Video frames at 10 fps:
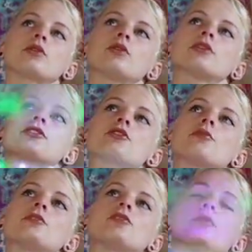Gorgeous
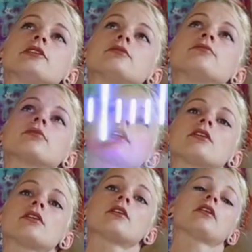hoop as always.
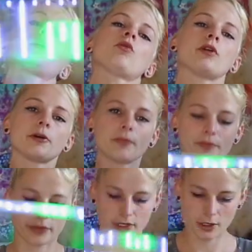Well,
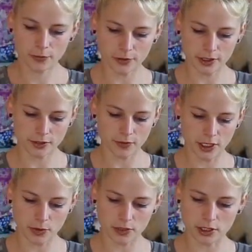hopefully this
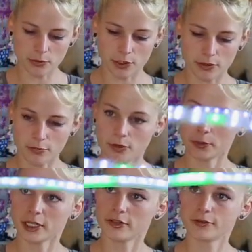video was somewhat
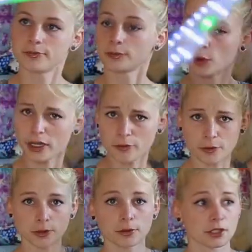informative or
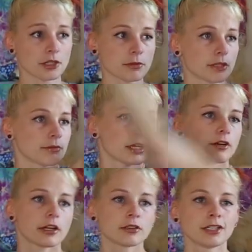helpful or something. I
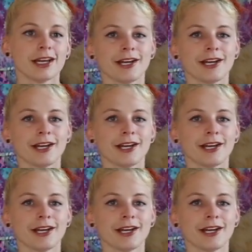don't know.